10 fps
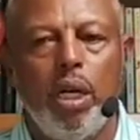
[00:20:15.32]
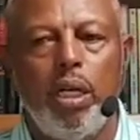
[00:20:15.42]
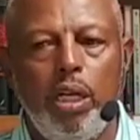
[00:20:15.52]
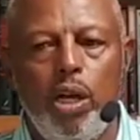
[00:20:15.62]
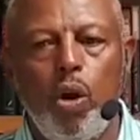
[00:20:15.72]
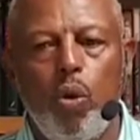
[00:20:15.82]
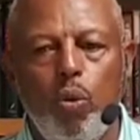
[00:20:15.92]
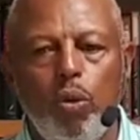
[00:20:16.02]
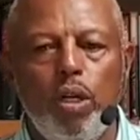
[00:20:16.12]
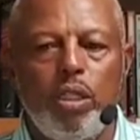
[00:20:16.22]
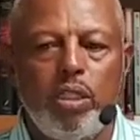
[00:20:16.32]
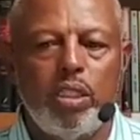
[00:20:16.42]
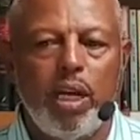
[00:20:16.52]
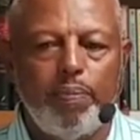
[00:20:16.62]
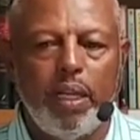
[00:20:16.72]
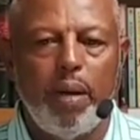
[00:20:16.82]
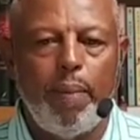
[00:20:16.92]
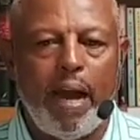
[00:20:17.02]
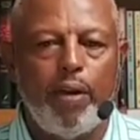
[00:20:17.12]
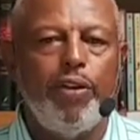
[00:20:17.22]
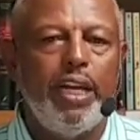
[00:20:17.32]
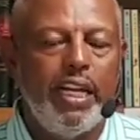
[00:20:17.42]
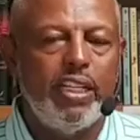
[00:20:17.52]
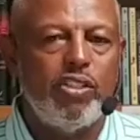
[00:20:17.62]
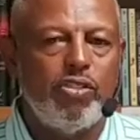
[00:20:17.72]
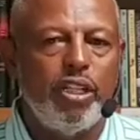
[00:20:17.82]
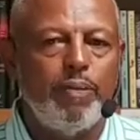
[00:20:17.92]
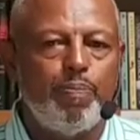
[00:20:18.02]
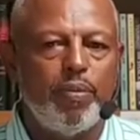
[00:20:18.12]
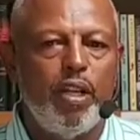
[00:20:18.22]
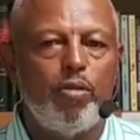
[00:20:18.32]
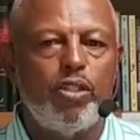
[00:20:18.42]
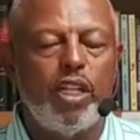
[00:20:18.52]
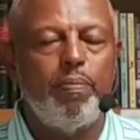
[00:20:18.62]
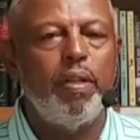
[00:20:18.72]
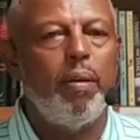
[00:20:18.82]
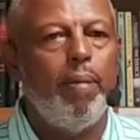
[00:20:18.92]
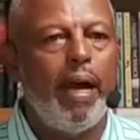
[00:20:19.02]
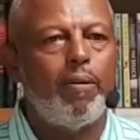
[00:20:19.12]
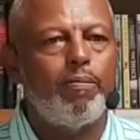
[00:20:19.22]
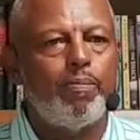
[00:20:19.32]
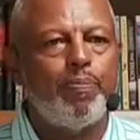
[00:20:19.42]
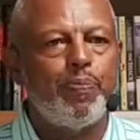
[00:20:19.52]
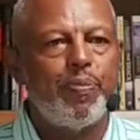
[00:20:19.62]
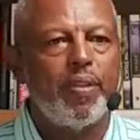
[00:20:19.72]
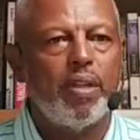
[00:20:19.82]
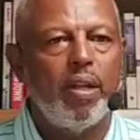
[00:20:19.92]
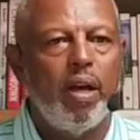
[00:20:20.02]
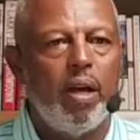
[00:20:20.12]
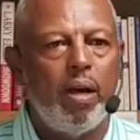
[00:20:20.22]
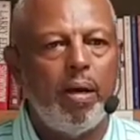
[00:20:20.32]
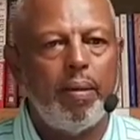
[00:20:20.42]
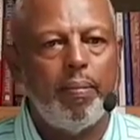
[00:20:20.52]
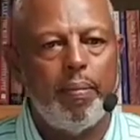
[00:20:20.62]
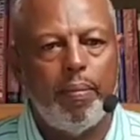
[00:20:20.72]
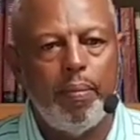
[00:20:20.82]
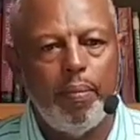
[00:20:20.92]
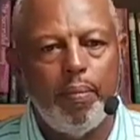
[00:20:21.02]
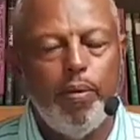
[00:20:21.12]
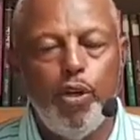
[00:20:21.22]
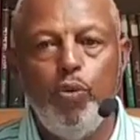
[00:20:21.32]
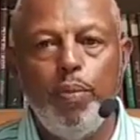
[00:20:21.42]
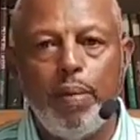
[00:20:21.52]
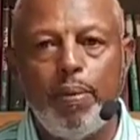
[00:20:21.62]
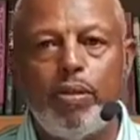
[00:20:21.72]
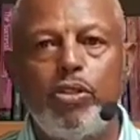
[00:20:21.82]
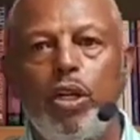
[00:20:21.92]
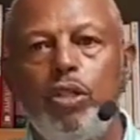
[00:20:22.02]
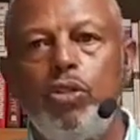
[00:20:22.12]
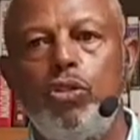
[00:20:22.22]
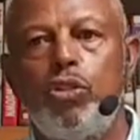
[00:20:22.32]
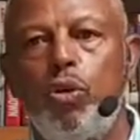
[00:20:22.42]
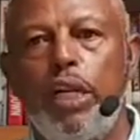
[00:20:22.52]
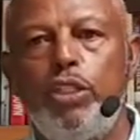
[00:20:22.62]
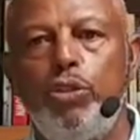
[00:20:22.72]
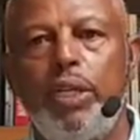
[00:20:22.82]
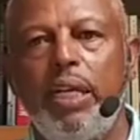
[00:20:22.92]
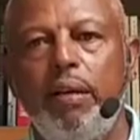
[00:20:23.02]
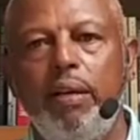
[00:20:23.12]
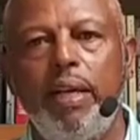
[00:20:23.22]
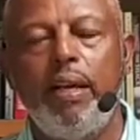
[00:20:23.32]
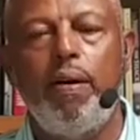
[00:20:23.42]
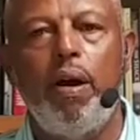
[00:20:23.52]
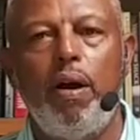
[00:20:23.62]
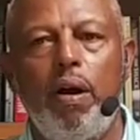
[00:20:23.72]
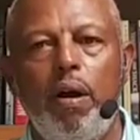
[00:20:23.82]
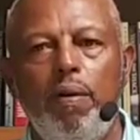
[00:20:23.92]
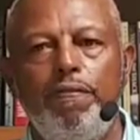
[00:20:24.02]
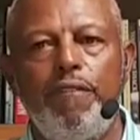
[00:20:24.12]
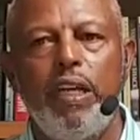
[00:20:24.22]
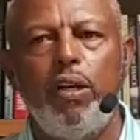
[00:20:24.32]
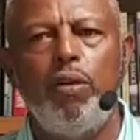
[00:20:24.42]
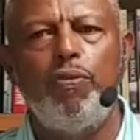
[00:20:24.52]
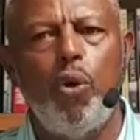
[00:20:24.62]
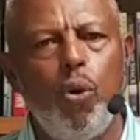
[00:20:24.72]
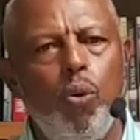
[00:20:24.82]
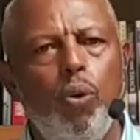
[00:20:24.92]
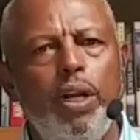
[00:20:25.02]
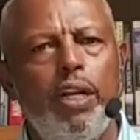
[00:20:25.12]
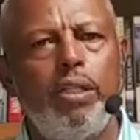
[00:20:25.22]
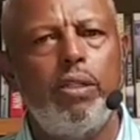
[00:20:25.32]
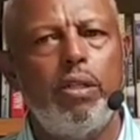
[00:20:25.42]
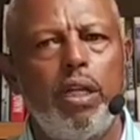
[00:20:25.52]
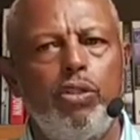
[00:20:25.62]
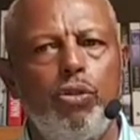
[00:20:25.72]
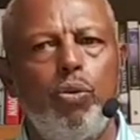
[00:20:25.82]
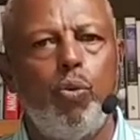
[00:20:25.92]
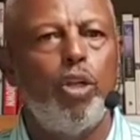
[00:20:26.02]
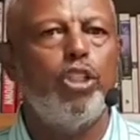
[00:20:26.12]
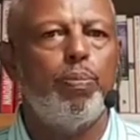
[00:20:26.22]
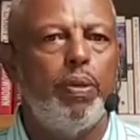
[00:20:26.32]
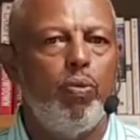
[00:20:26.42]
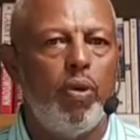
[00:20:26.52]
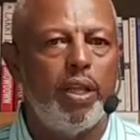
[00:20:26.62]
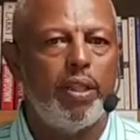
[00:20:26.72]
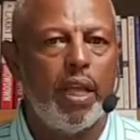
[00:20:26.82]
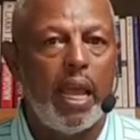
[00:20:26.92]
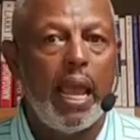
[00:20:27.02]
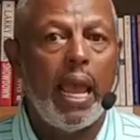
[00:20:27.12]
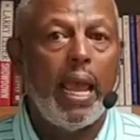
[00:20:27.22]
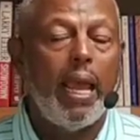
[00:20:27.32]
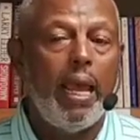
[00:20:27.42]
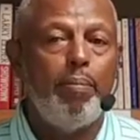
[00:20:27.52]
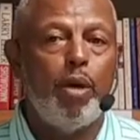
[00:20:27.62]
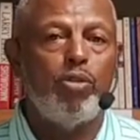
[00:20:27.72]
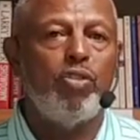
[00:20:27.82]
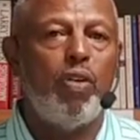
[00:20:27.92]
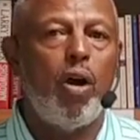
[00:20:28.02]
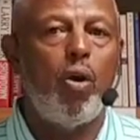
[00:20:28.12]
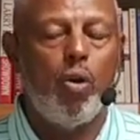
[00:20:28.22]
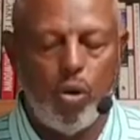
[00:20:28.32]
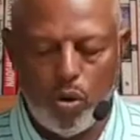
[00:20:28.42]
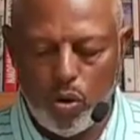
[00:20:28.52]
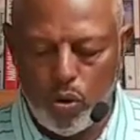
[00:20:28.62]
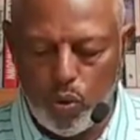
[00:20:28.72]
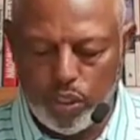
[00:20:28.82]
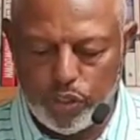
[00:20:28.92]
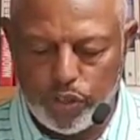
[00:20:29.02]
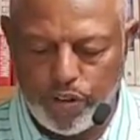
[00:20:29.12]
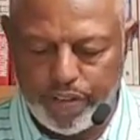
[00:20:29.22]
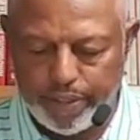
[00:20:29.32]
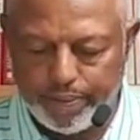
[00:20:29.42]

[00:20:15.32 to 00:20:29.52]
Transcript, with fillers: know something about your history, know something about um, new members, so that you can get a, a, a feel of who it is that you're worshiping with. And most of all, who we're serving.